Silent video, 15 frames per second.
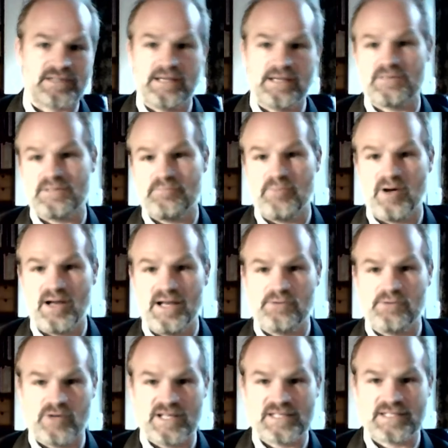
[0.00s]
he was in
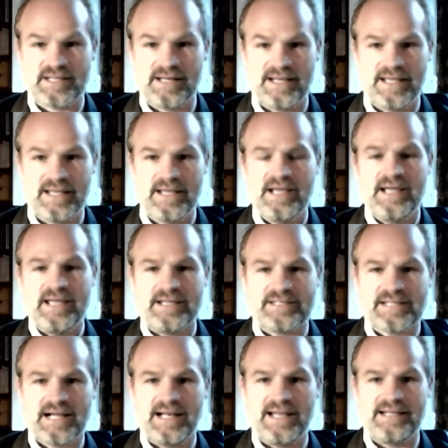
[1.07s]
Berlin recently. He's
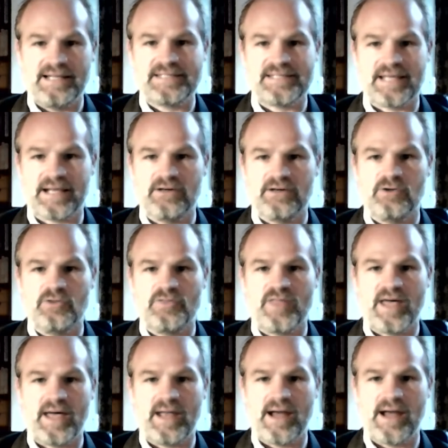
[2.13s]
clearly signaled
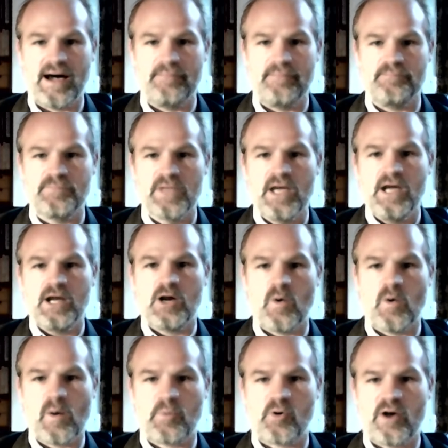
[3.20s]
that
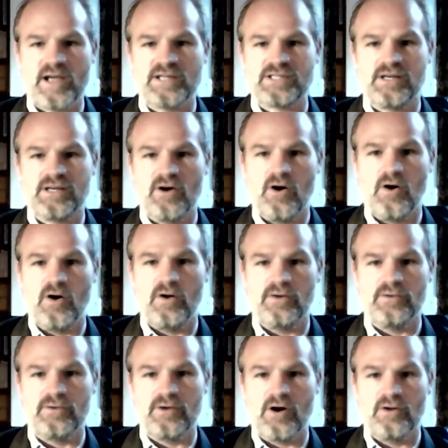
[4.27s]
cooperation
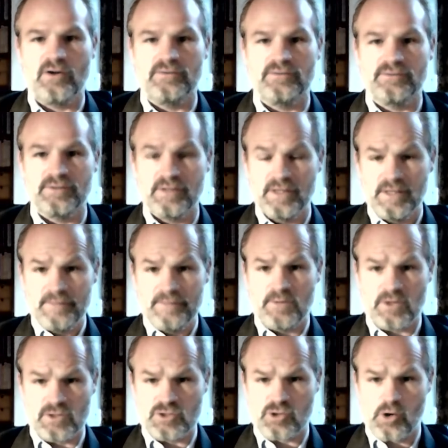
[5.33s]
on
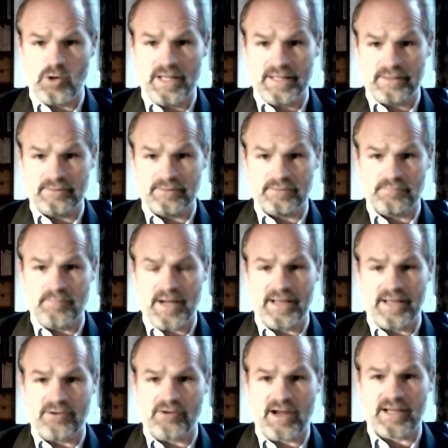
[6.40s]
controlling
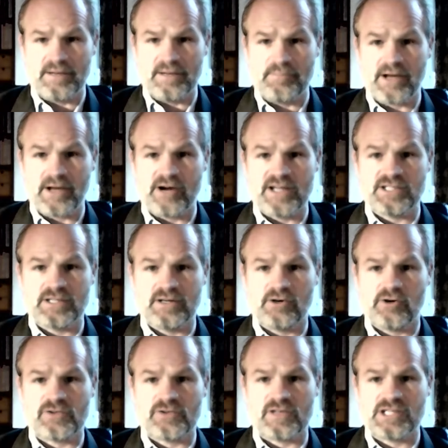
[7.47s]
irregular migration
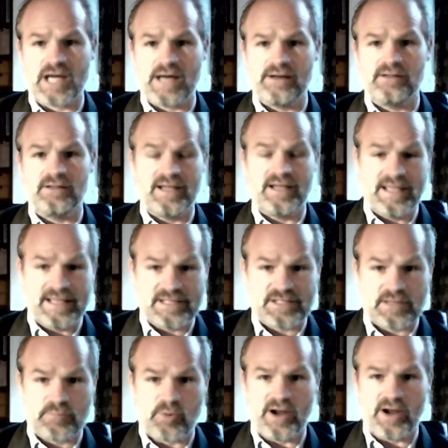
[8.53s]
across the channel is
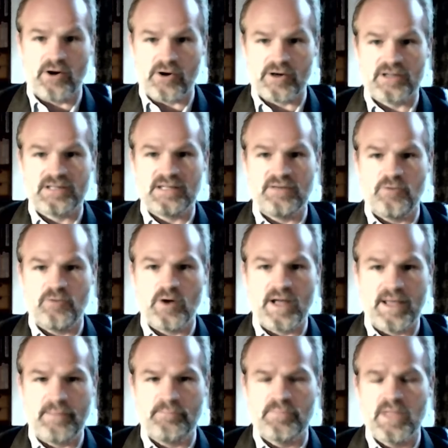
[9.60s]
a priority for
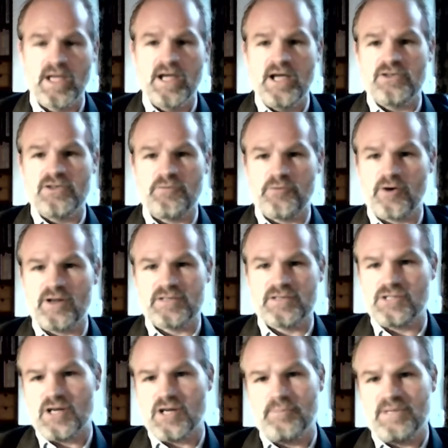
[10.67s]
him. So France and
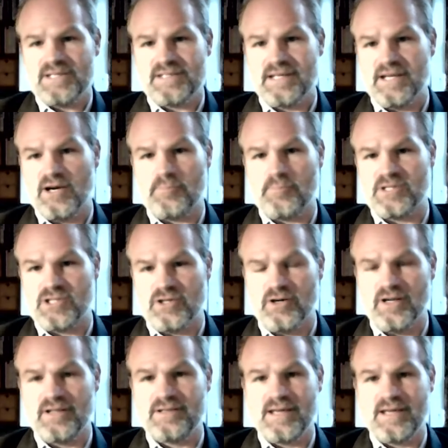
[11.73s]
Germany see an
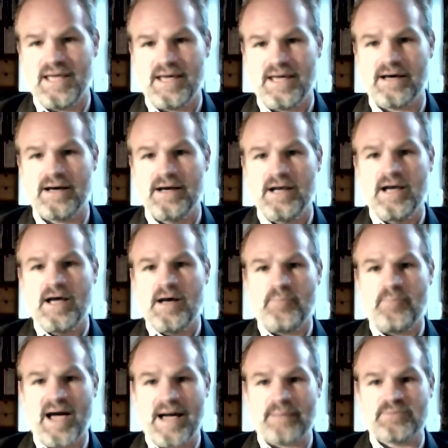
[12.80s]
opportunity here,
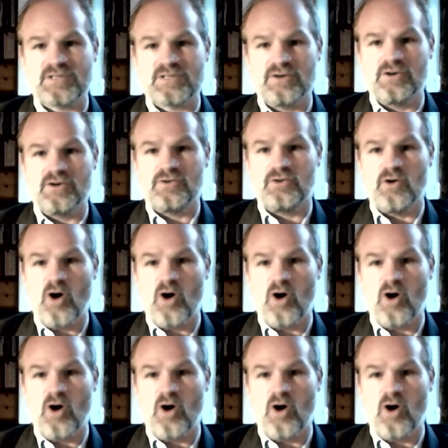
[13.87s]
perhaps to